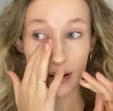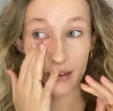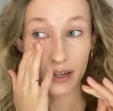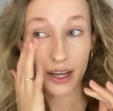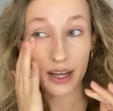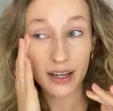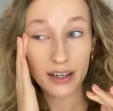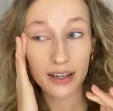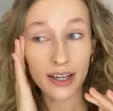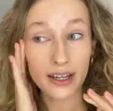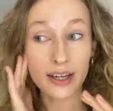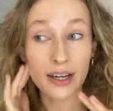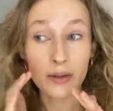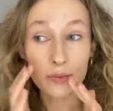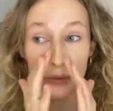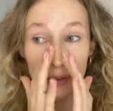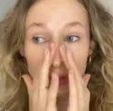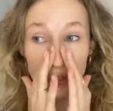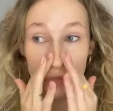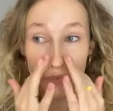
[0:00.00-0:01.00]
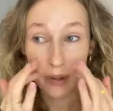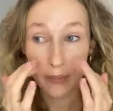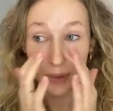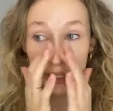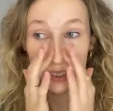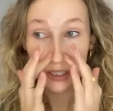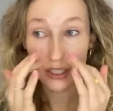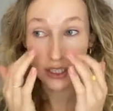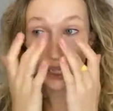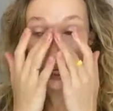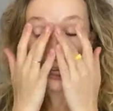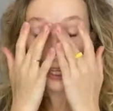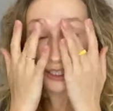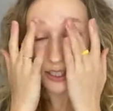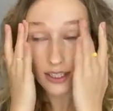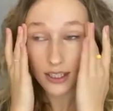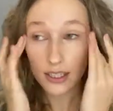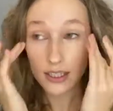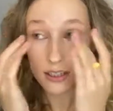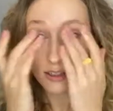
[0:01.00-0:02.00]
area and I will do my best to
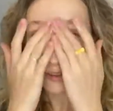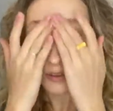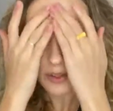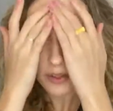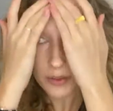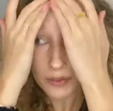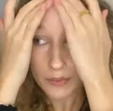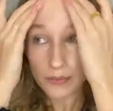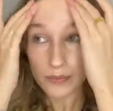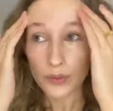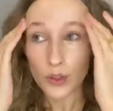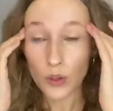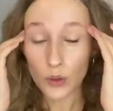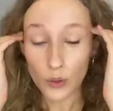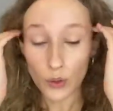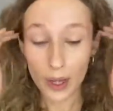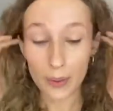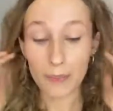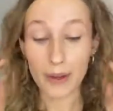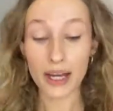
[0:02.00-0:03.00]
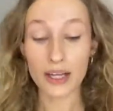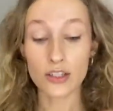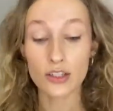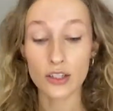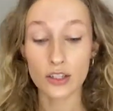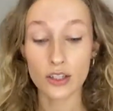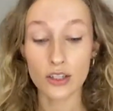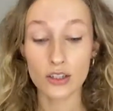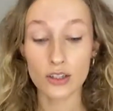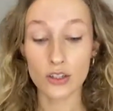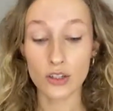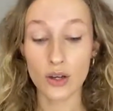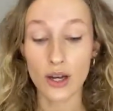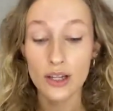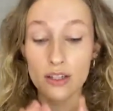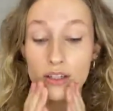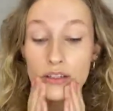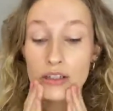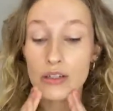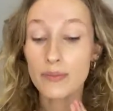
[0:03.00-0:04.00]
answer or get back to you. So
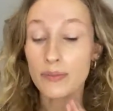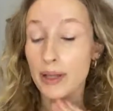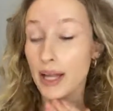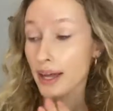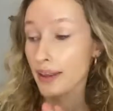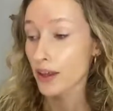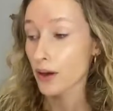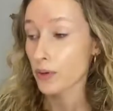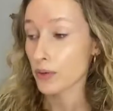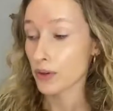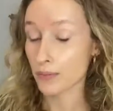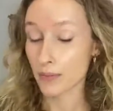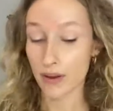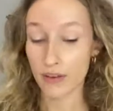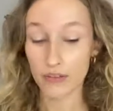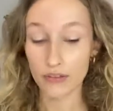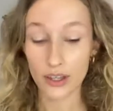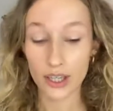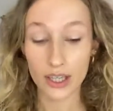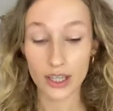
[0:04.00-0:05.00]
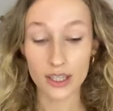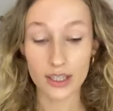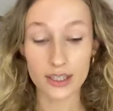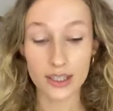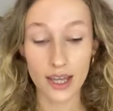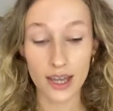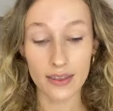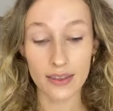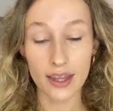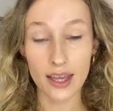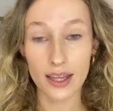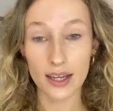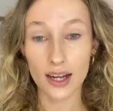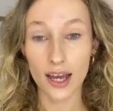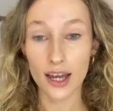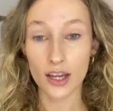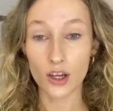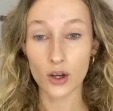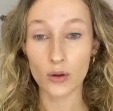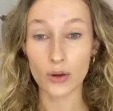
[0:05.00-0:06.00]
I just apply that with my fingers, and then
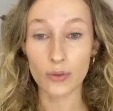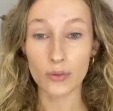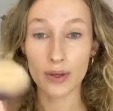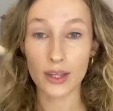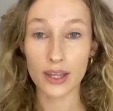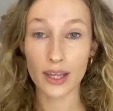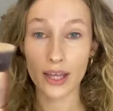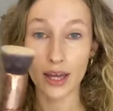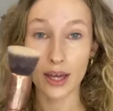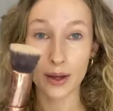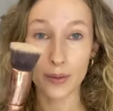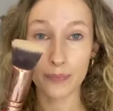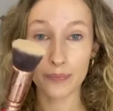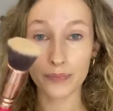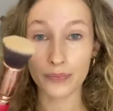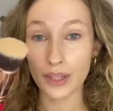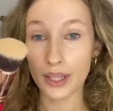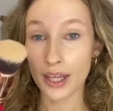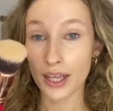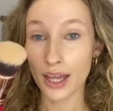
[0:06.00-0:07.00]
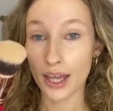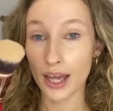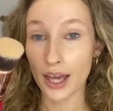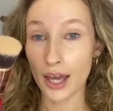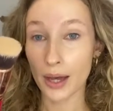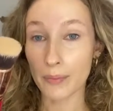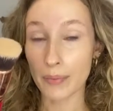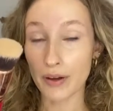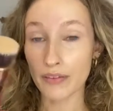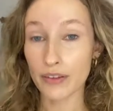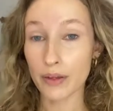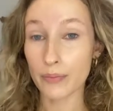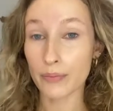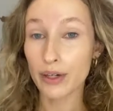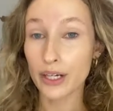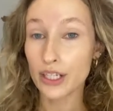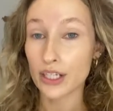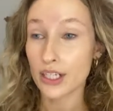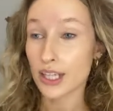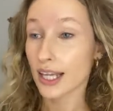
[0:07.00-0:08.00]
I go in with a buffing
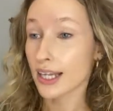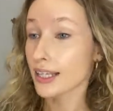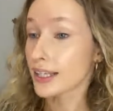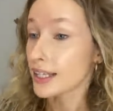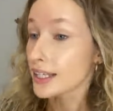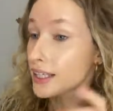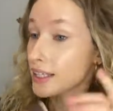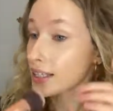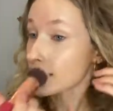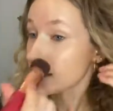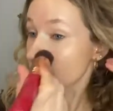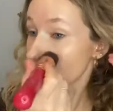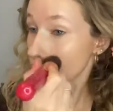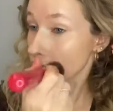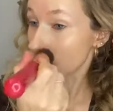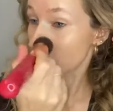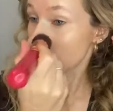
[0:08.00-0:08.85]
brush like this and